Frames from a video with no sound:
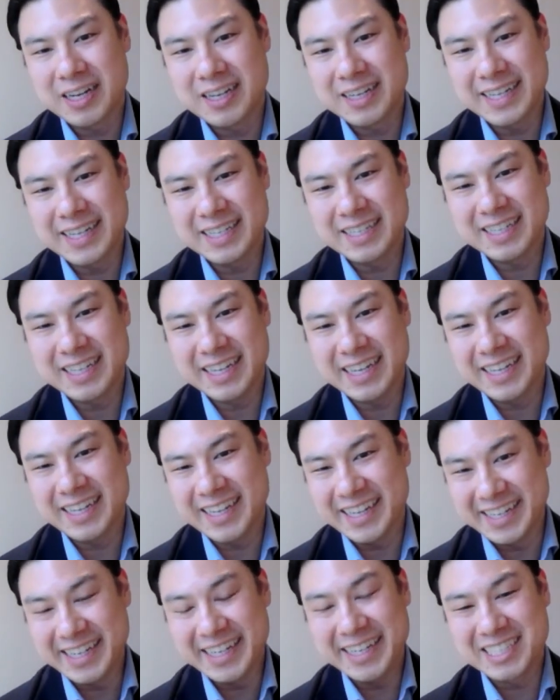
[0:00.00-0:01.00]
in
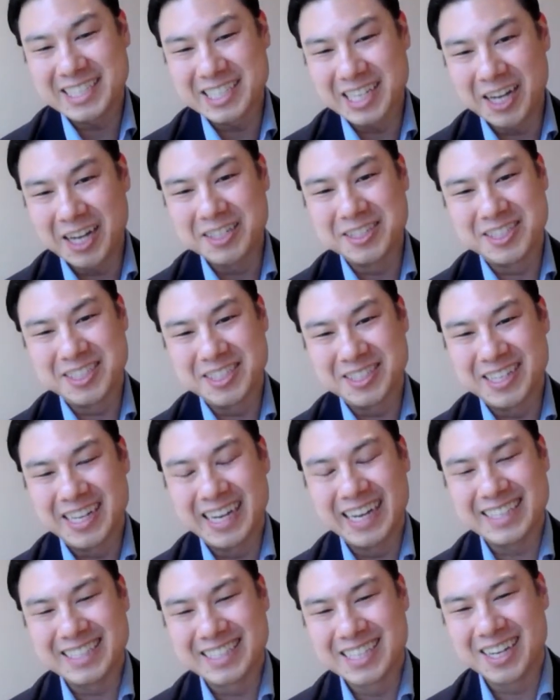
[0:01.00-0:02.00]
East London,
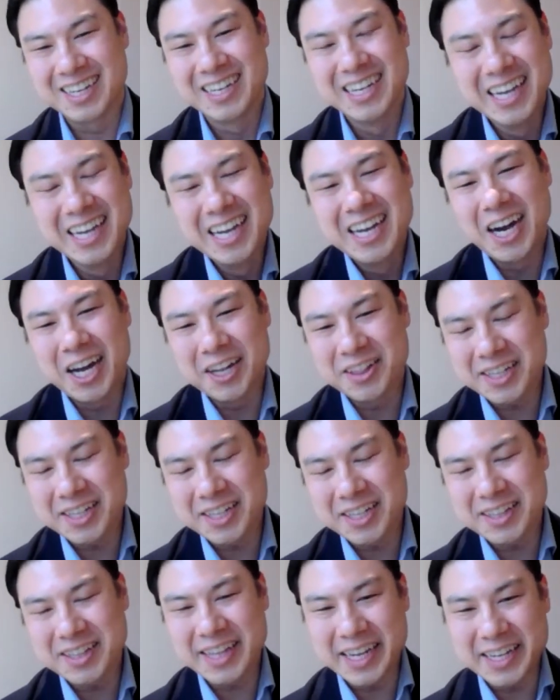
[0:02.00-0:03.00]
and I
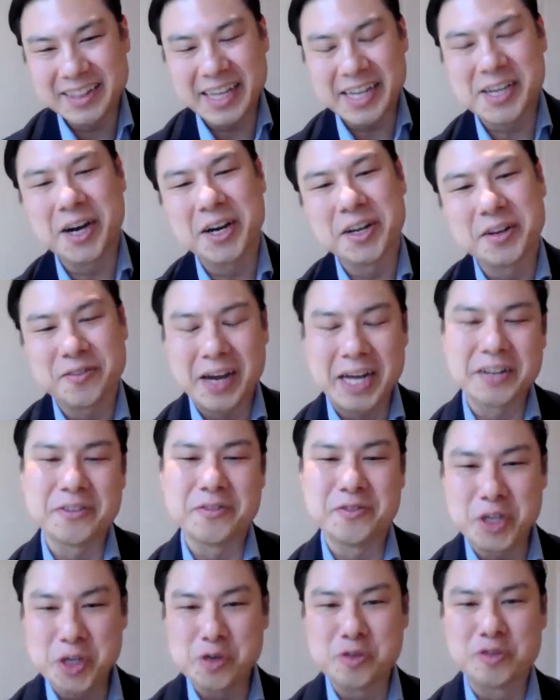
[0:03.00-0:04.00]
think they kind of had a
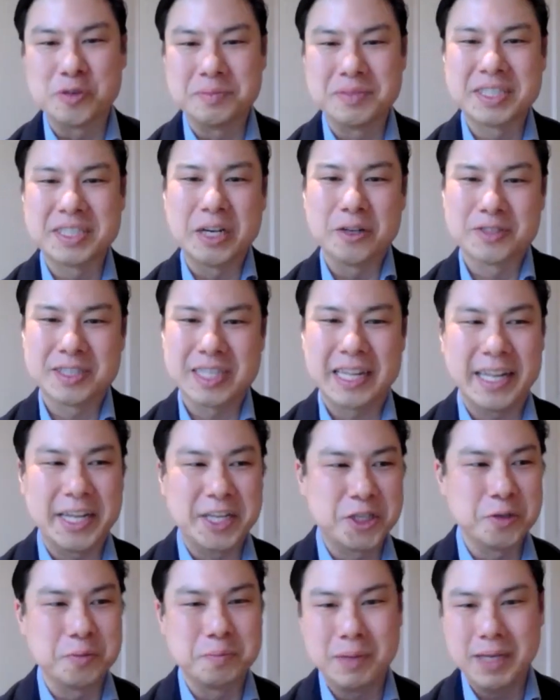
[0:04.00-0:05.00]
view of themselves that they
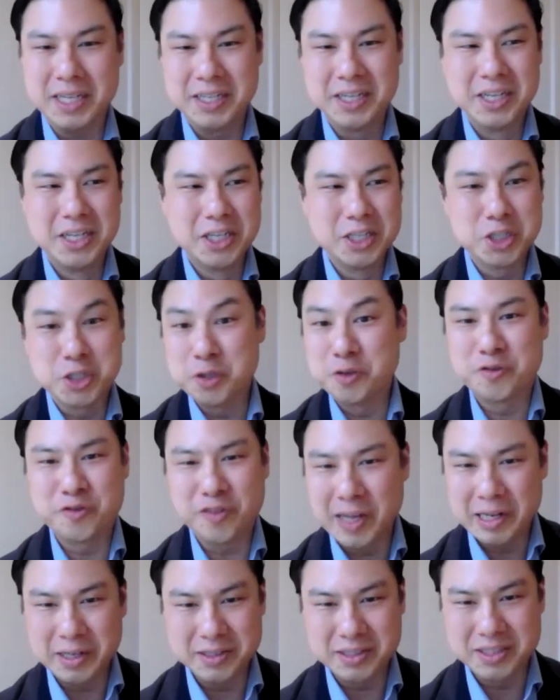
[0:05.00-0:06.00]
could be good
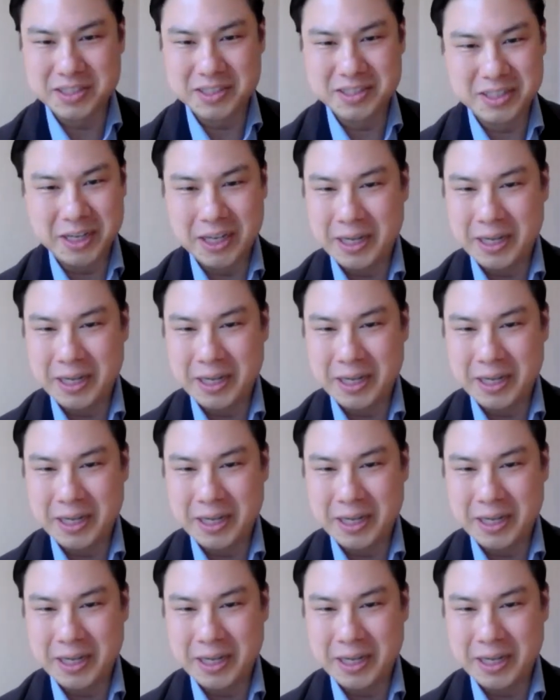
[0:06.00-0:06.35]
fellas.